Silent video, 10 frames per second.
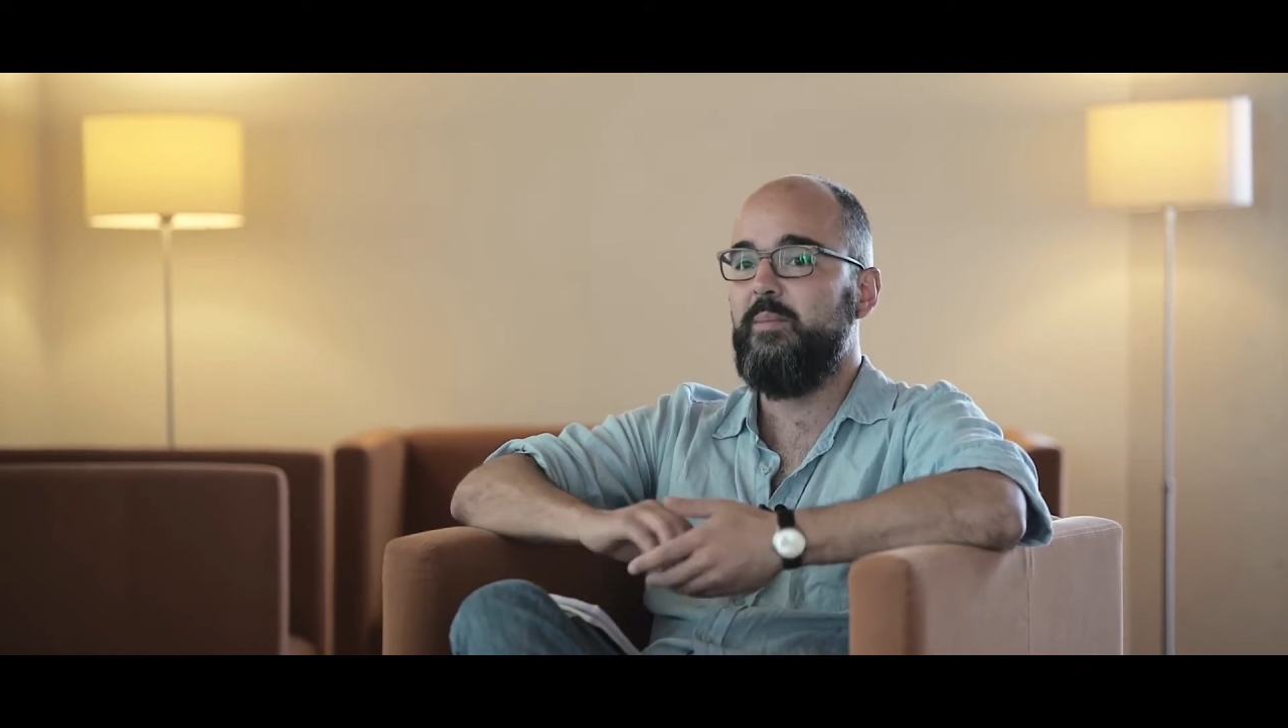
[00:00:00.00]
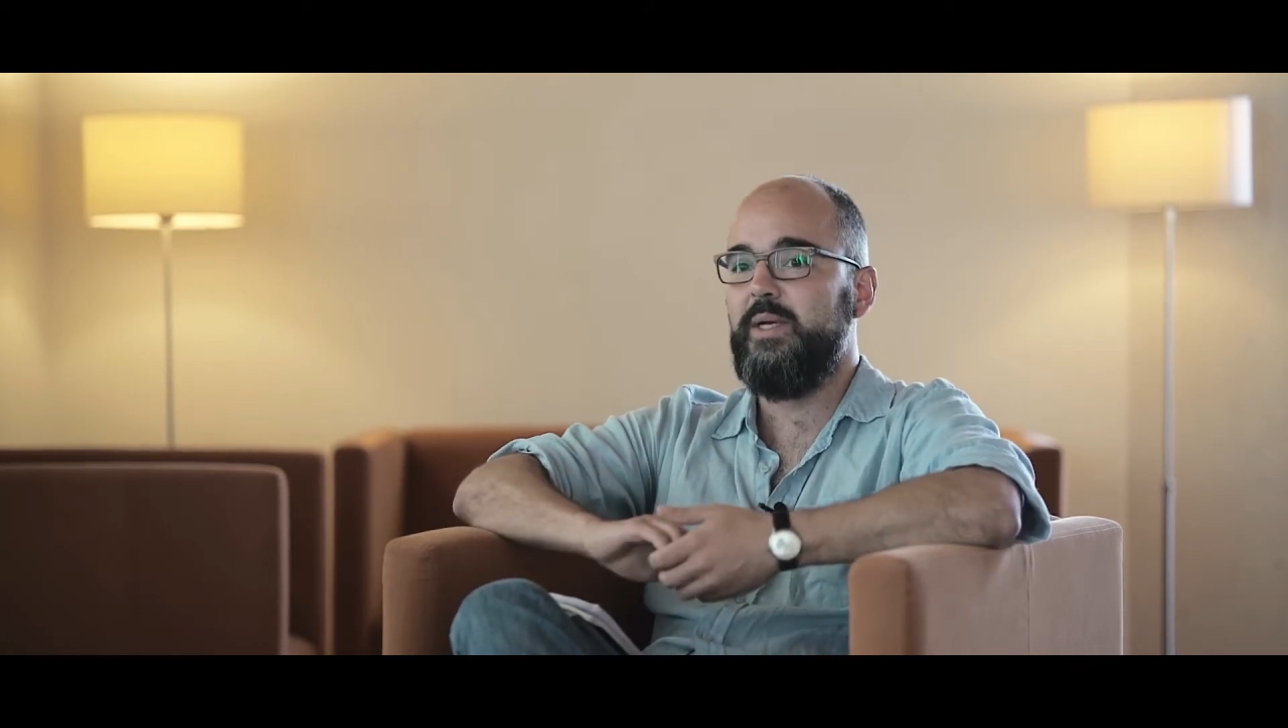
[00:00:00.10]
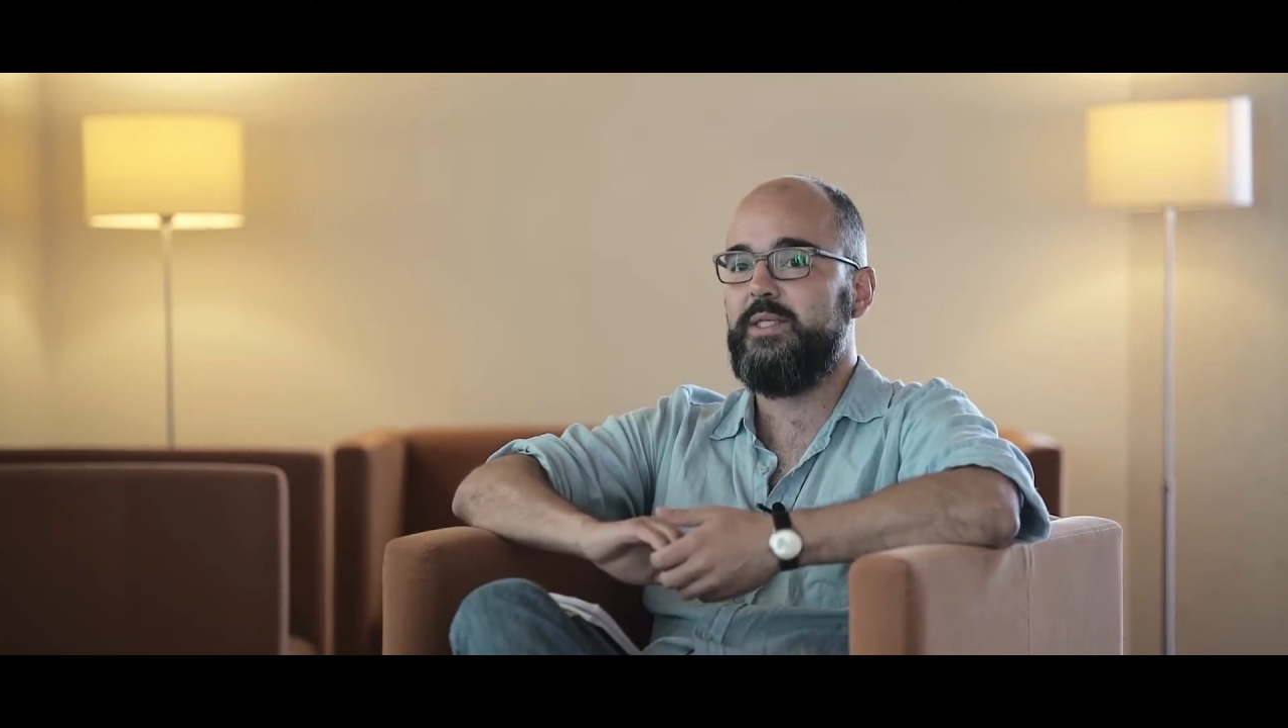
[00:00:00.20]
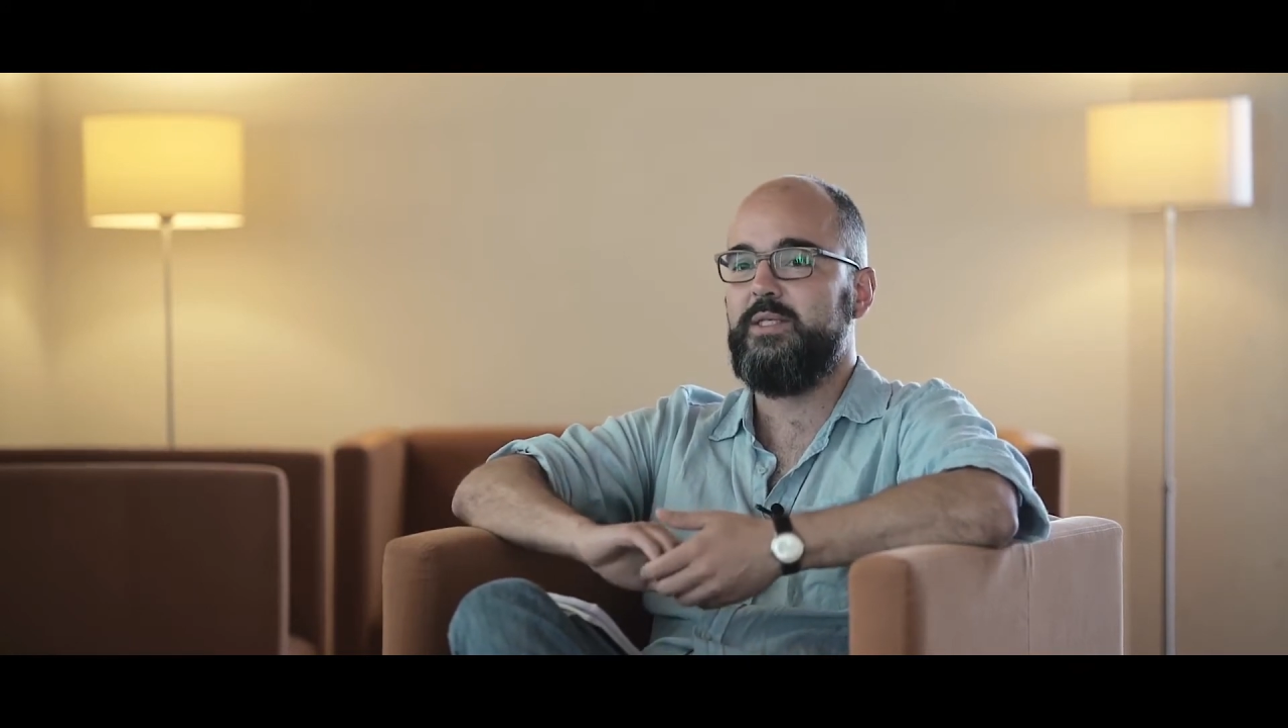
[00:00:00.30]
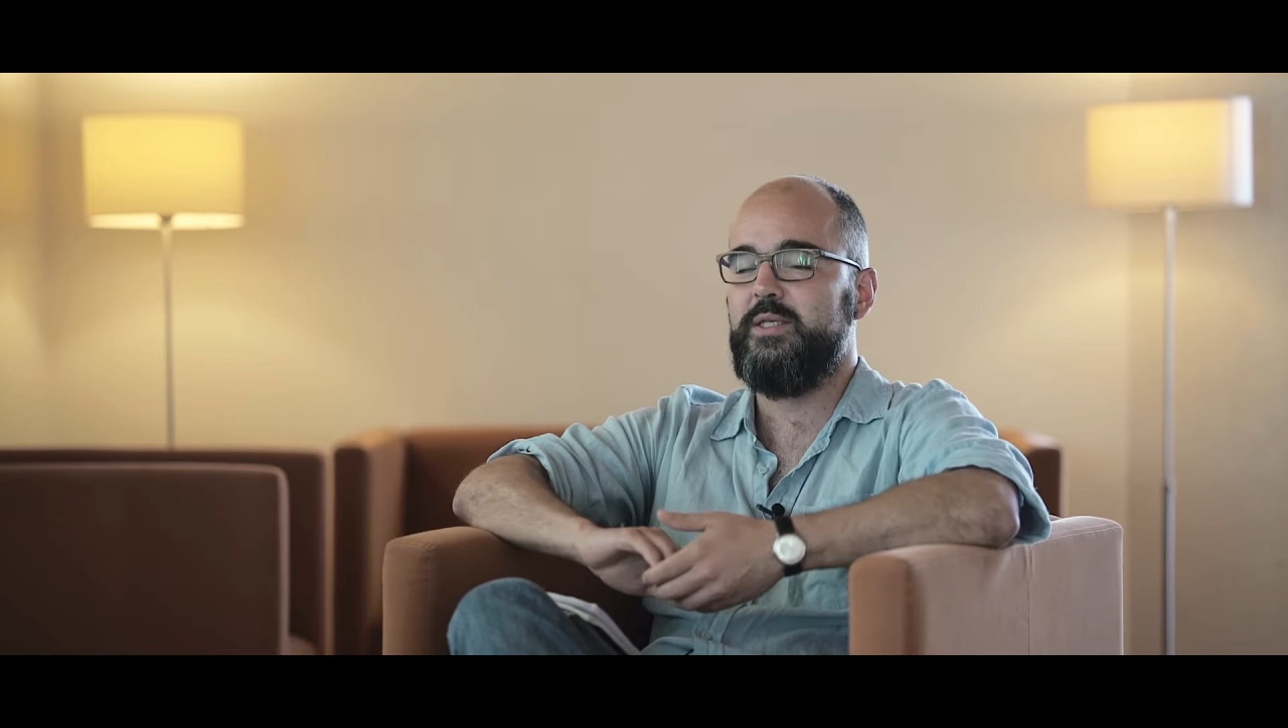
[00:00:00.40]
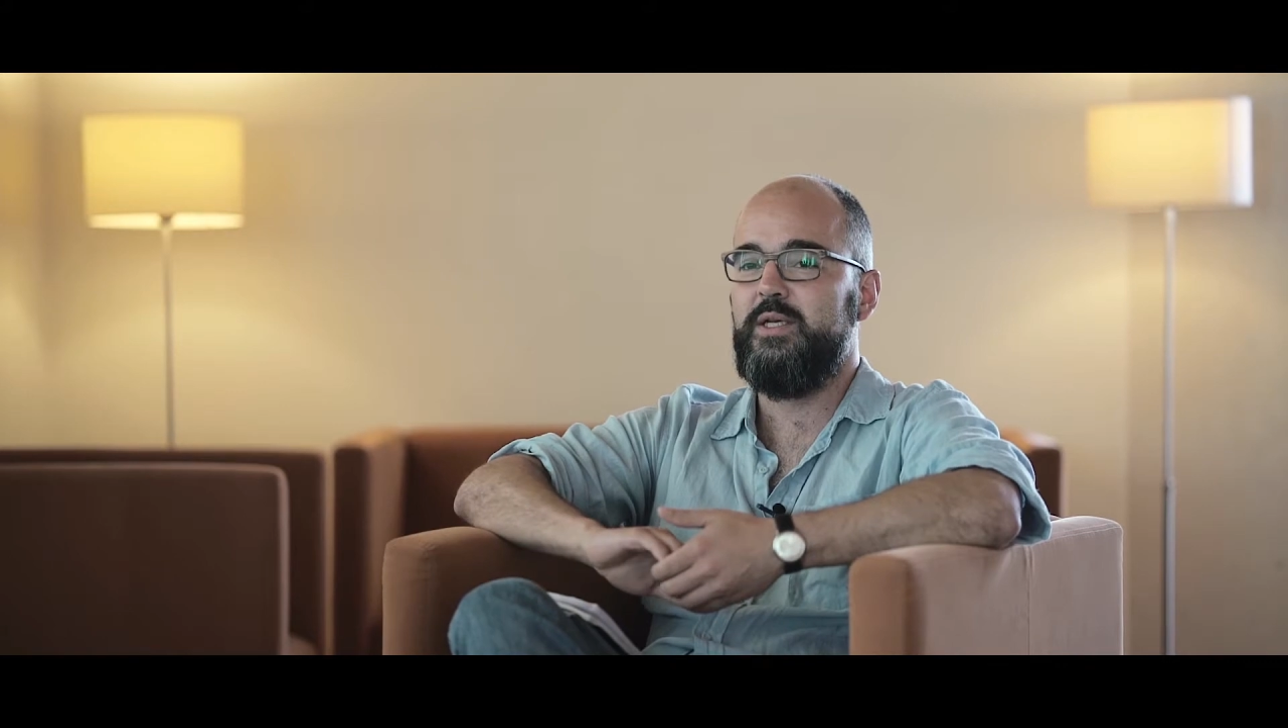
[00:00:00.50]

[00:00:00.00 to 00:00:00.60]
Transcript: but